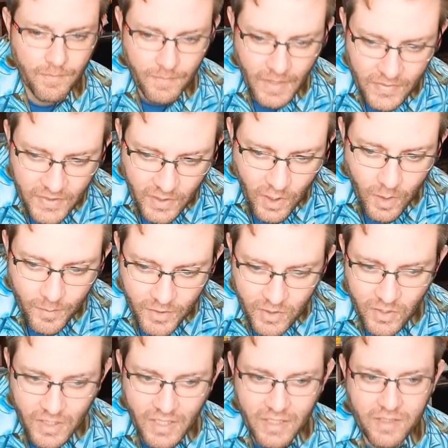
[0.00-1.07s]
I think
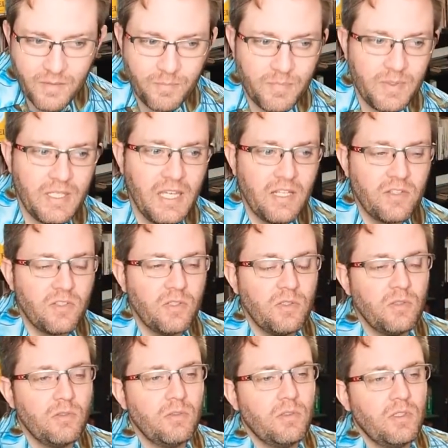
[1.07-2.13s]
Omicron and BA
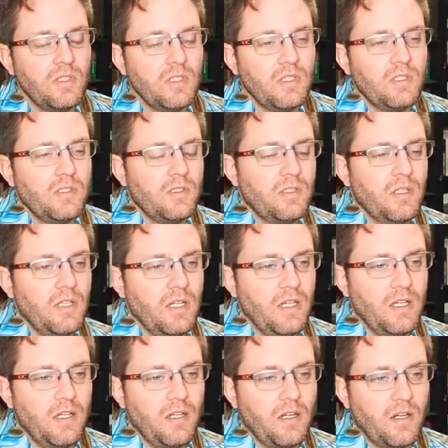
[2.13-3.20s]
two uh,
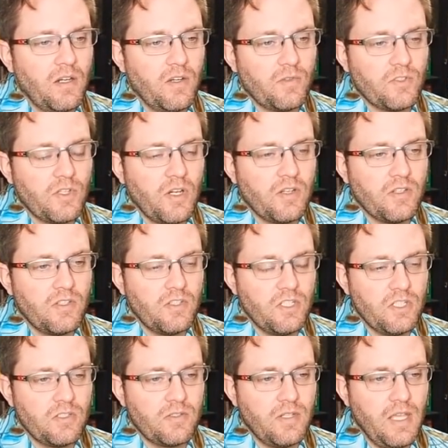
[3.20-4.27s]
are starting to
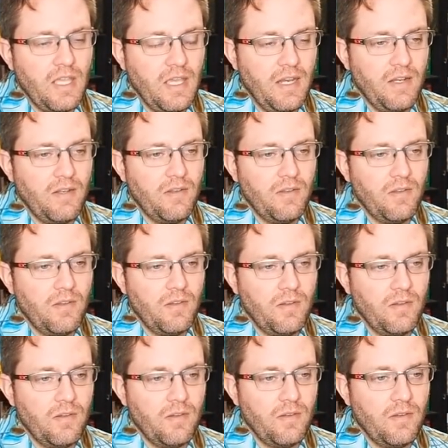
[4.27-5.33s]
just hit
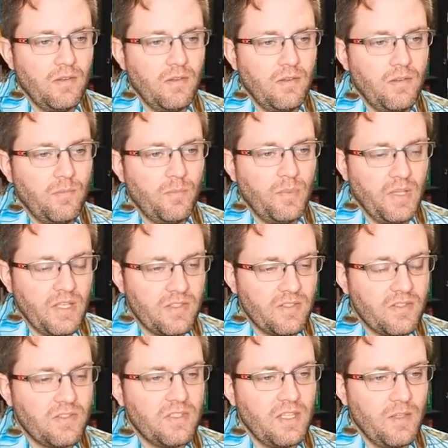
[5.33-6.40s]

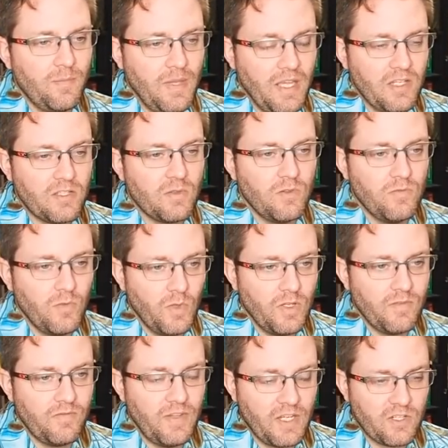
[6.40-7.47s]
places that manage to avoid
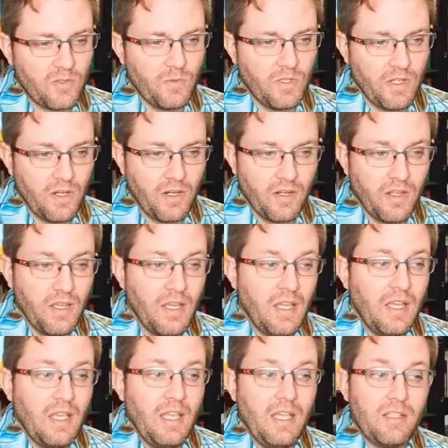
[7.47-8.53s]
infection really hard.
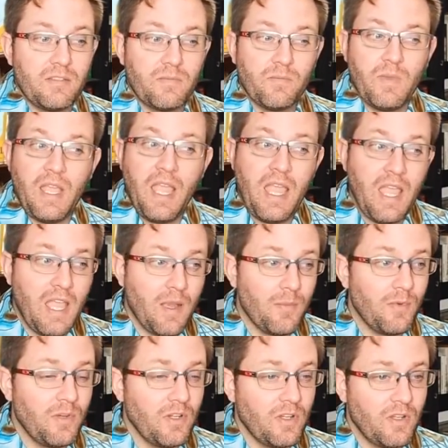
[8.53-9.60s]
It's
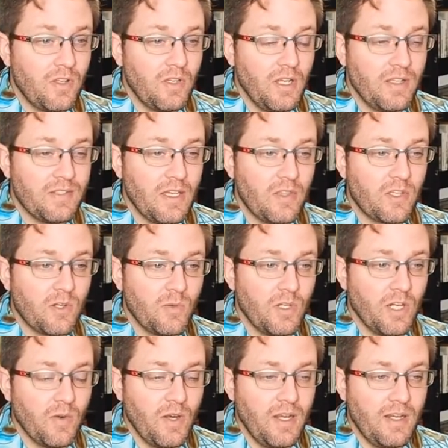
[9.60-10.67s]
hammering uh, South
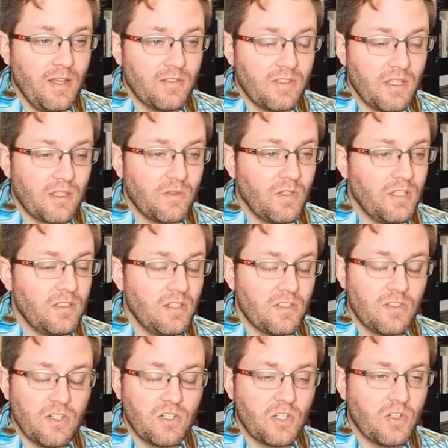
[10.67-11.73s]
Korea right now. South Korea done
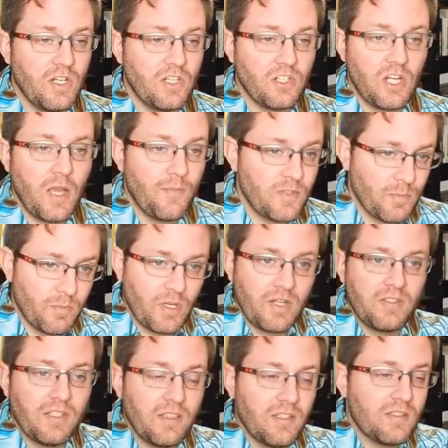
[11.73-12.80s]
such a great job
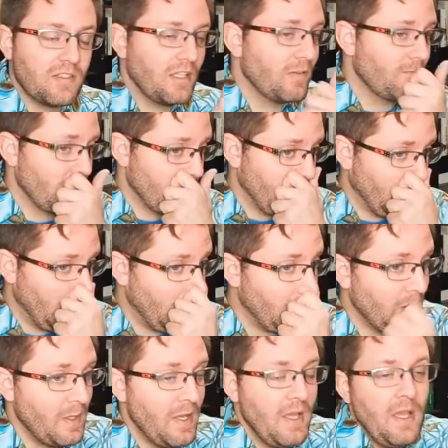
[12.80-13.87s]
suppressing this thing for so
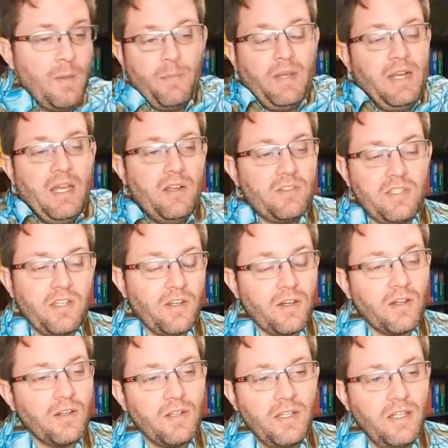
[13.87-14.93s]
long, but now it's
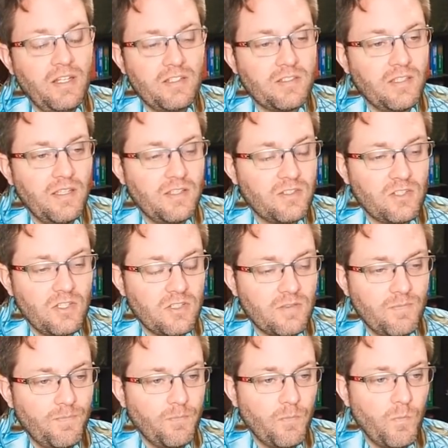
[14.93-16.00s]
here and it's it's
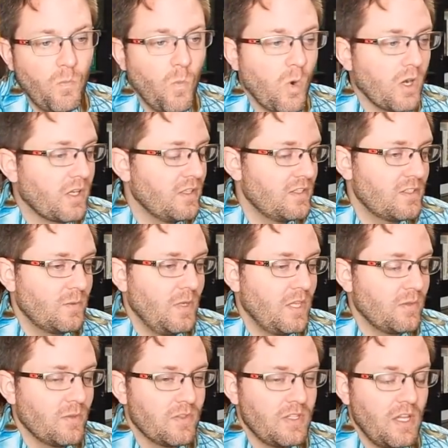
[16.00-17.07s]
just working its way
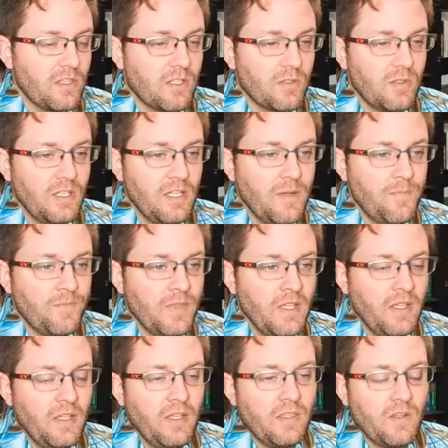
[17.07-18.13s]
through South Korea.
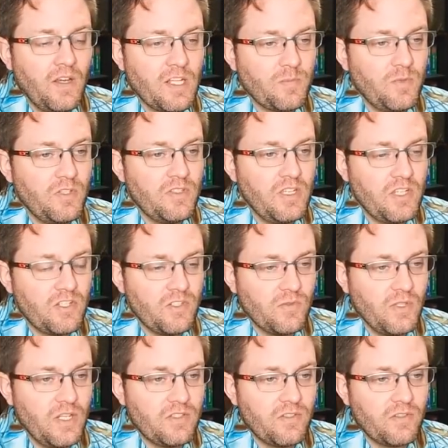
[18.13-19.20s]
Their hospitalization
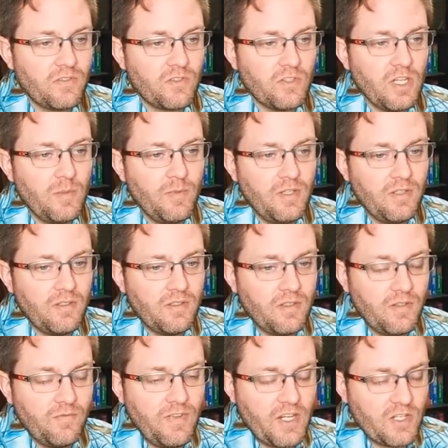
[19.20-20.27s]
rates are screaming.
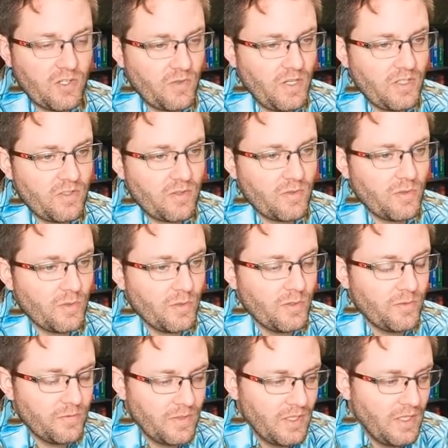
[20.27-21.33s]
Their infection rates are through the
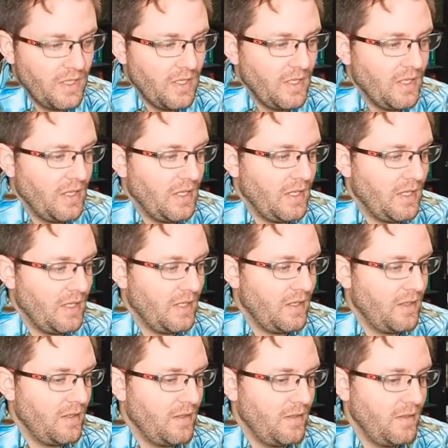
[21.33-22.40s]
roof.
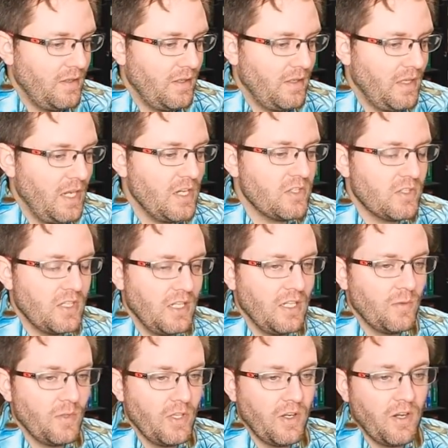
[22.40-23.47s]
Uh, Asia's getting
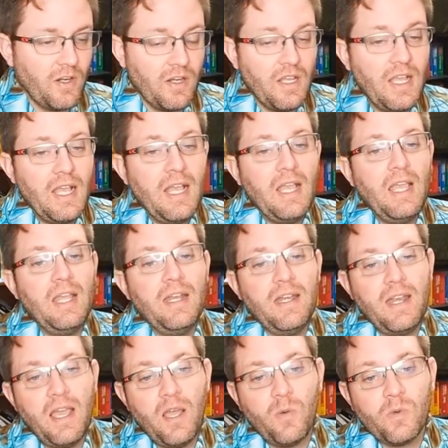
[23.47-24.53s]
hit really hard,
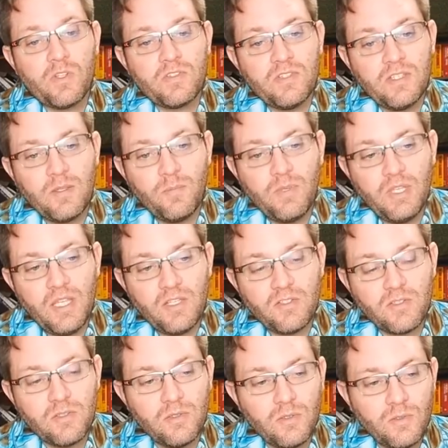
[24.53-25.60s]
and now we're seeing BA
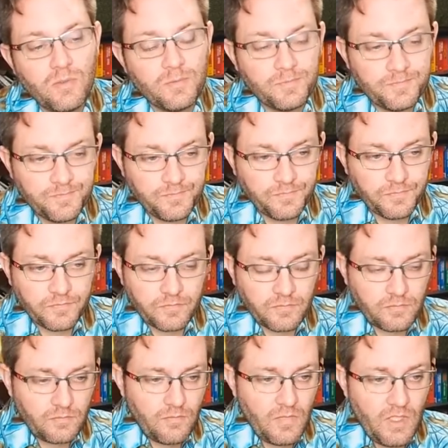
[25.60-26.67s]
two
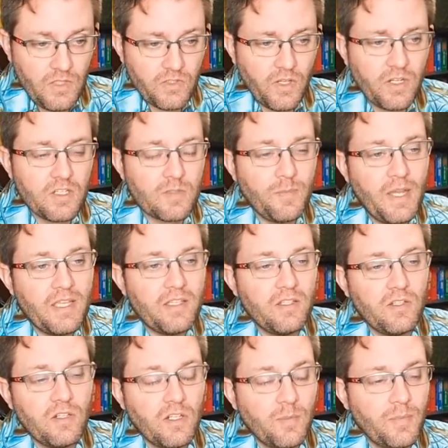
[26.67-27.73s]
starting to spike
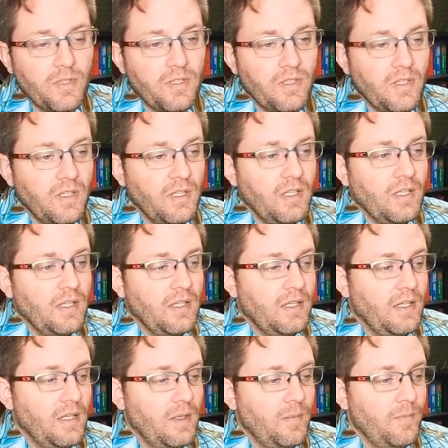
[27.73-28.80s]
in Europe.
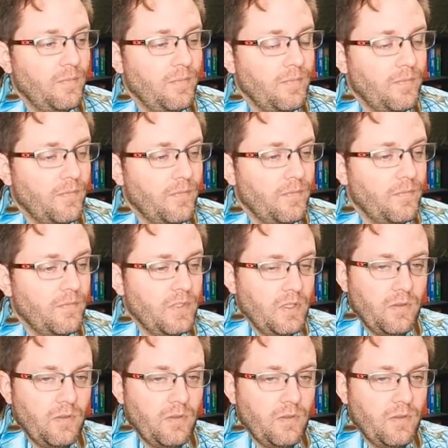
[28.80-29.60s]
Um, you